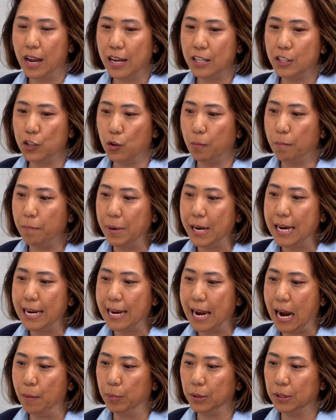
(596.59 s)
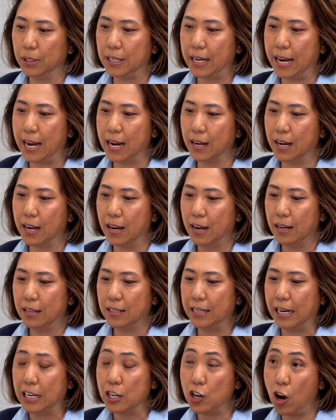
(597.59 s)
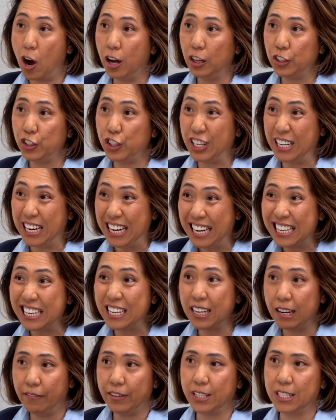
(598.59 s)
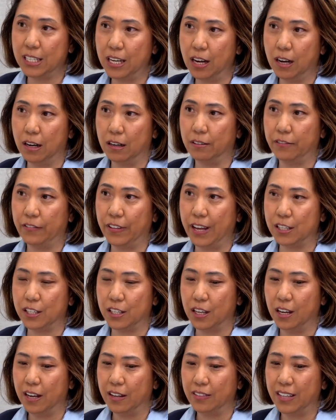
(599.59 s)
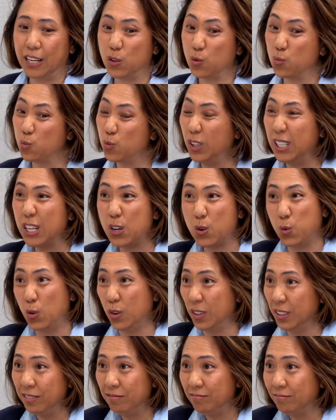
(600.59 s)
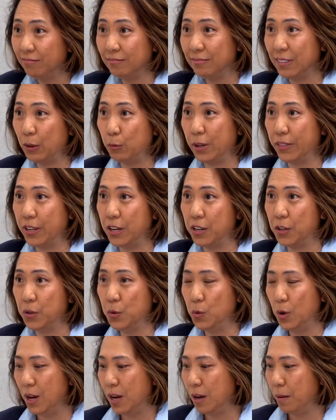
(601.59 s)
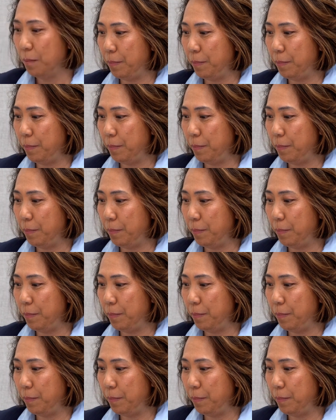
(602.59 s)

And so being able to take technology in and of itself, that's really cool, that what they do,